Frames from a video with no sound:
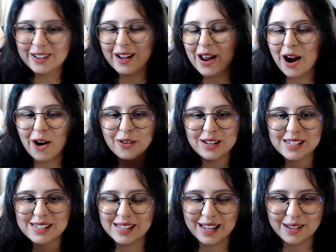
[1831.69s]
I
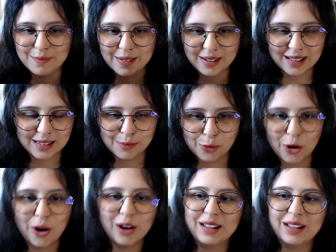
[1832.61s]
always like get them wrong,